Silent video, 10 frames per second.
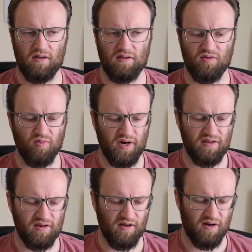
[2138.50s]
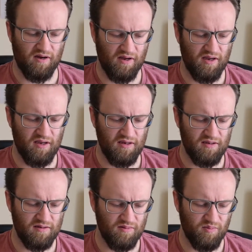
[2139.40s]
the way that I
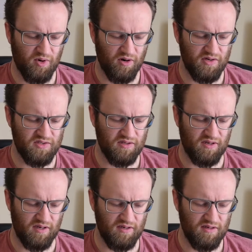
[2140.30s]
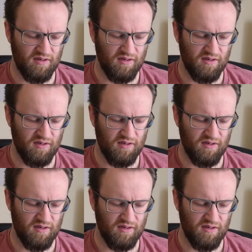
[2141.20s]
personally